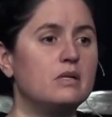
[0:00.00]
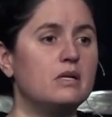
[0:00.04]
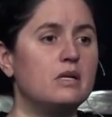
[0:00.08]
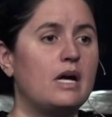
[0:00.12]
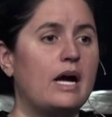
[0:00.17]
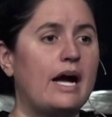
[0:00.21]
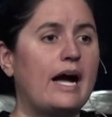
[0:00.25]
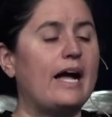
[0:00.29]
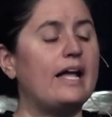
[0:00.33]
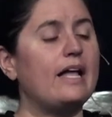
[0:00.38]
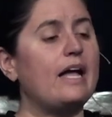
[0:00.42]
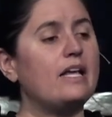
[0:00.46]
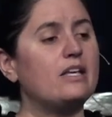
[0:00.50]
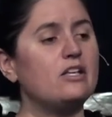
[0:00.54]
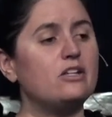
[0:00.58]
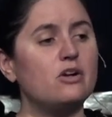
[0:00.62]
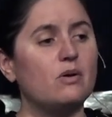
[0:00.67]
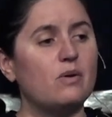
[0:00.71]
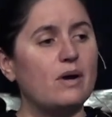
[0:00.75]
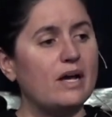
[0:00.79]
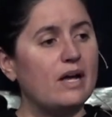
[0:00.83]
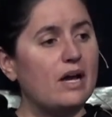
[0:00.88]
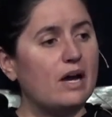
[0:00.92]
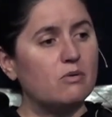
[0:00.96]
I, you know,
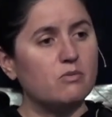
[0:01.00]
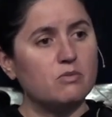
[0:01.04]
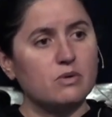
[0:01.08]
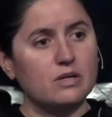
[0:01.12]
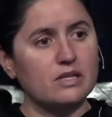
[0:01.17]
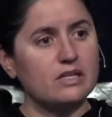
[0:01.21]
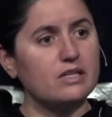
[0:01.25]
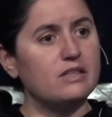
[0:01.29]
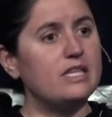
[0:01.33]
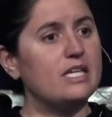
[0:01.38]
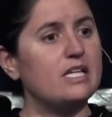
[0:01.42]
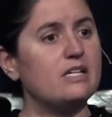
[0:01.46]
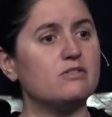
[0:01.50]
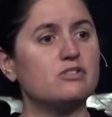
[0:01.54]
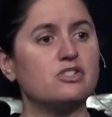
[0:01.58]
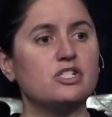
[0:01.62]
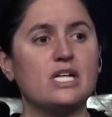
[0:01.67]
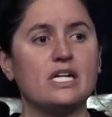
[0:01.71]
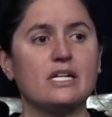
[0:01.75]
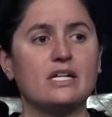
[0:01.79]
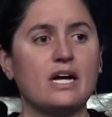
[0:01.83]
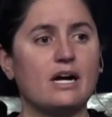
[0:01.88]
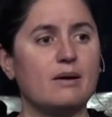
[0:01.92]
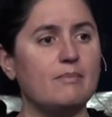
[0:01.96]
I, I, really think if she
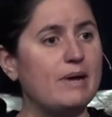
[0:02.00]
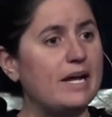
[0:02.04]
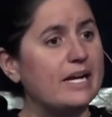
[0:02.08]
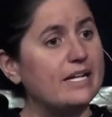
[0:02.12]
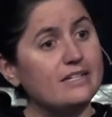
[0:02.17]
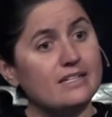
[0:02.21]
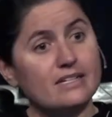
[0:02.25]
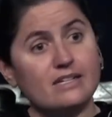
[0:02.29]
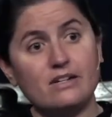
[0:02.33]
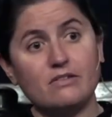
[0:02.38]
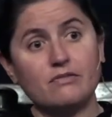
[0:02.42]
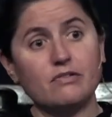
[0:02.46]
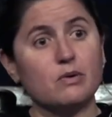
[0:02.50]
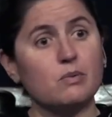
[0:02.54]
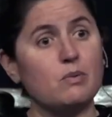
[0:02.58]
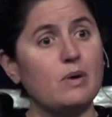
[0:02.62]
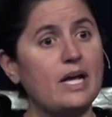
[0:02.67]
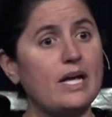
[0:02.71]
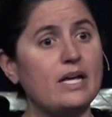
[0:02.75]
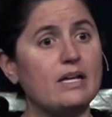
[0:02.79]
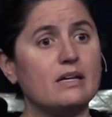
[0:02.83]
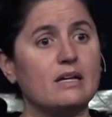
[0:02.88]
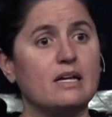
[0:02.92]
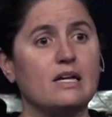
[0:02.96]
had come at it a different
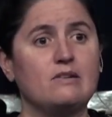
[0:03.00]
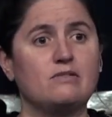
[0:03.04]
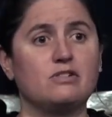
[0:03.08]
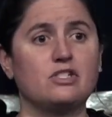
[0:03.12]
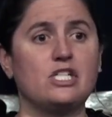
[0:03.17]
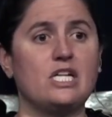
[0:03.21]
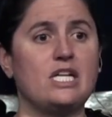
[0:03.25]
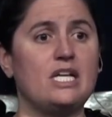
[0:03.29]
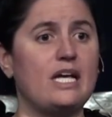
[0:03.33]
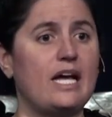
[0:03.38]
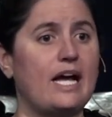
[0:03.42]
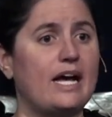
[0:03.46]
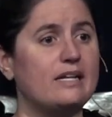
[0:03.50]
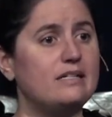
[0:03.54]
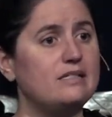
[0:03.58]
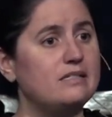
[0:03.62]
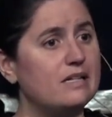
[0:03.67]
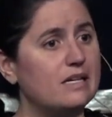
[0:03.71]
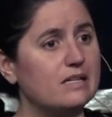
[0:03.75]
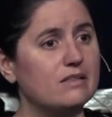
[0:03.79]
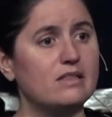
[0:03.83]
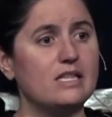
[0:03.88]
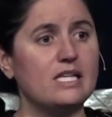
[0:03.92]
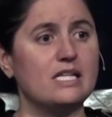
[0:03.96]
way, if she had
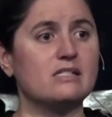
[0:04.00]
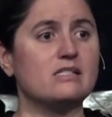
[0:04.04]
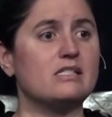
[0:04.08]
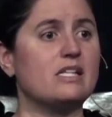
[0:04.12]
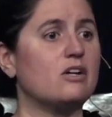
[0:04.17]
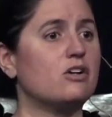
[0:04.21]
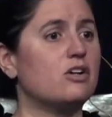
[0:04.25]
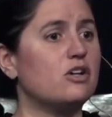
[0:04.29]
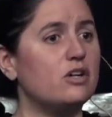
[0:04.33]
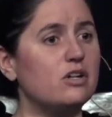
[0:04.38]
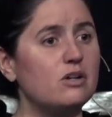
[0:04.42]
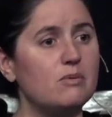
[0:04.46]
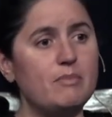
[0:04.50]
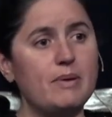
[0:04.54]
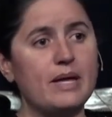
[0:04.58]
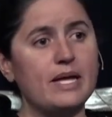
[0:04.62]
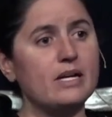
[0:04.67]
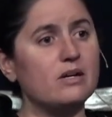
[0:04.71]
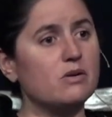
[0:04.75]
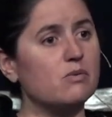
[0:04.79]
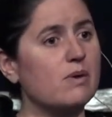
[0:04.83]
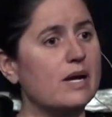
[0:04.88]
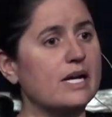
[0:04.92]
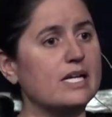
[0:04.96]
done things, there could have been
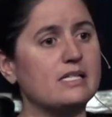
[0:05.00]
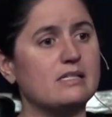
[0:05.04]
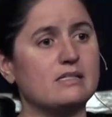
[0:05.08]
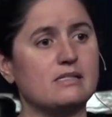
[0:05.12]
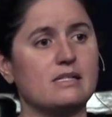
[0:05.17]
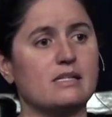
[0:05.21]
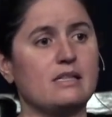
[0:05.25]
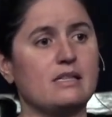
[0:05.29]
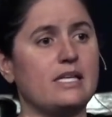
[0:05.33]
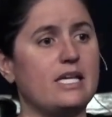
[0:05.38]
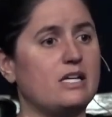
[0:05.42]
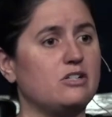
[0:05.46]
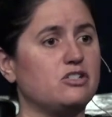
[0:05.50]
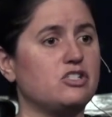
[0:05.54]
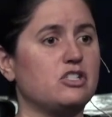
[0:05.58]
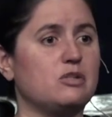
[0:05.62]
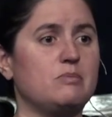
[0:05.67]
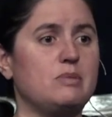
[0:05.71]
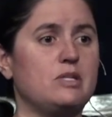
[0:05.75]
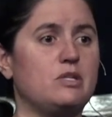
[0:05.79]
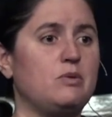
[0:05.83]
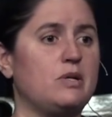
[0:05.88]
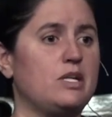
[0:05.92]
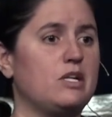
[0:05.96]
a reconciliation
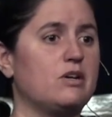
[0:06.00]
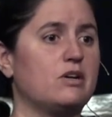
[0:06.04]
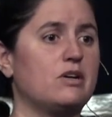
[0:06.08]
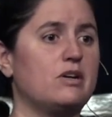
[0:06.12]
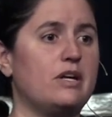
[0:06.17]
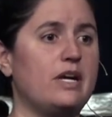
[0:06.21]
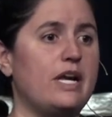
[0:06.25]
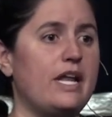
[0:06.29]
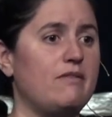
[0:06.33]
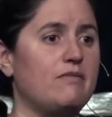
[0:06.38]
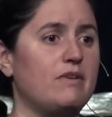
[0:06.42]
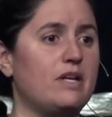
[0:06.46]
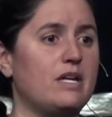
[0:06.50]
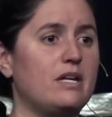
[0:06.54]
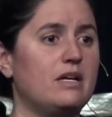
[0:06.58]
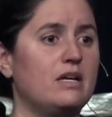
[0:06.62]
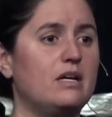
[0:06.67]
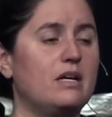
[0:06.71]
between her and David.